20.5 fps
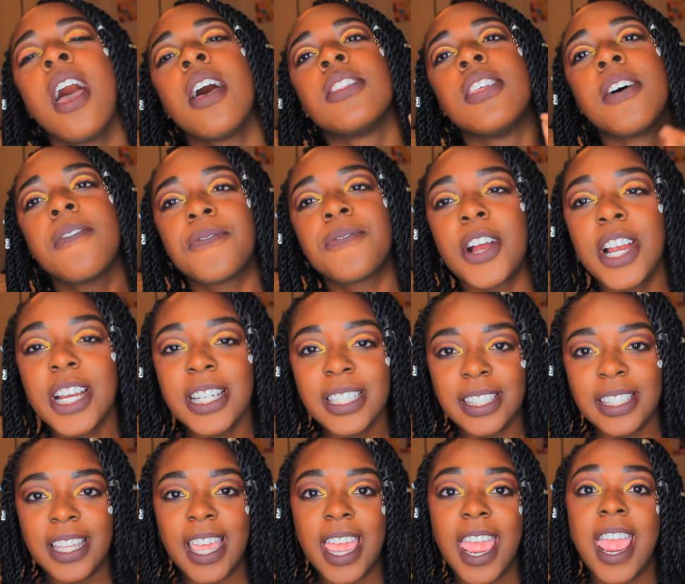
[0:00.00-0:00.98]
the first
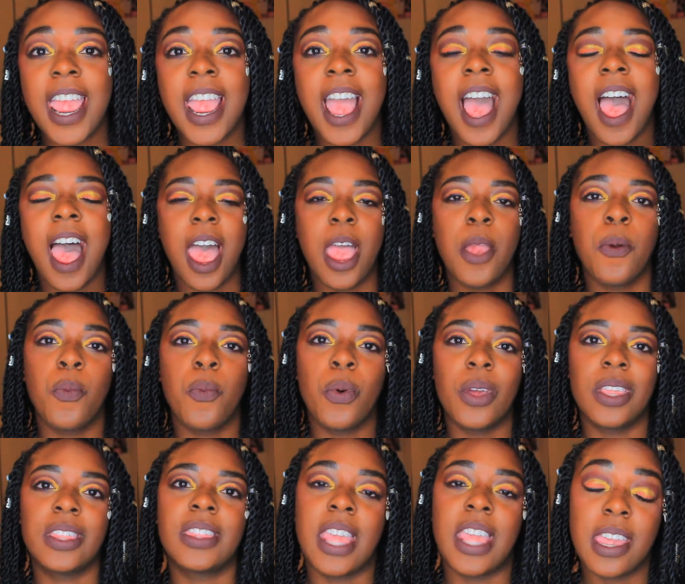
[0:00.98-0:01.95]
thing I
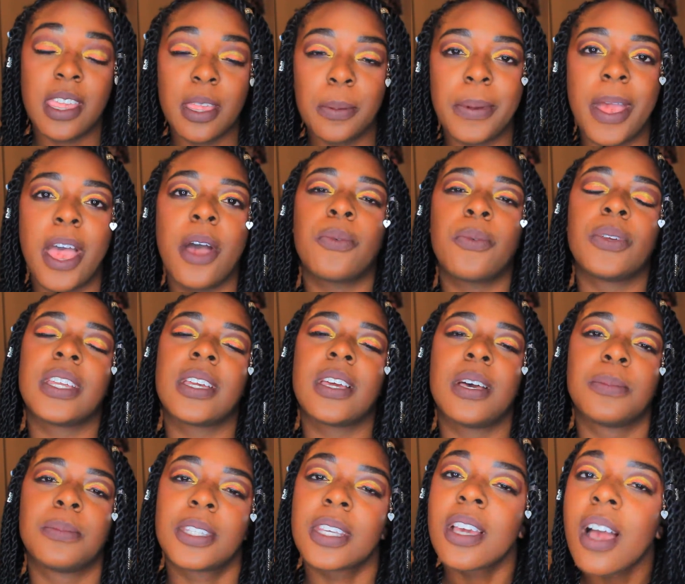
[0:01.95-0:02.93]
would think about when it
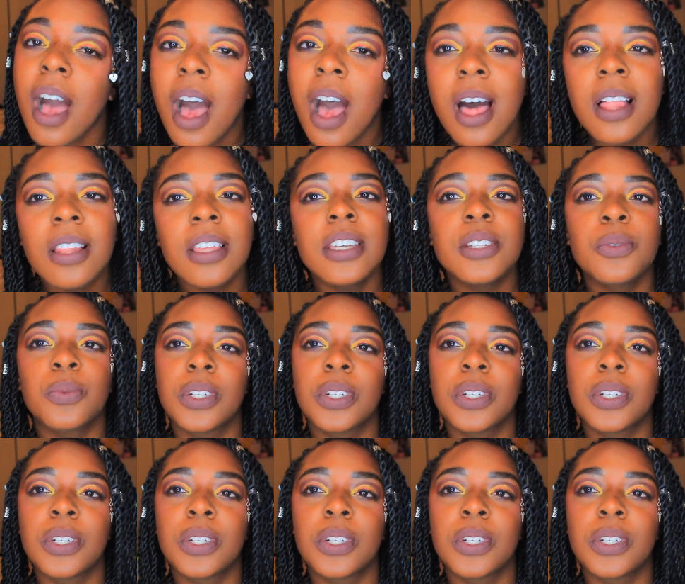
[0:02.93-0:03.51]
comes to college,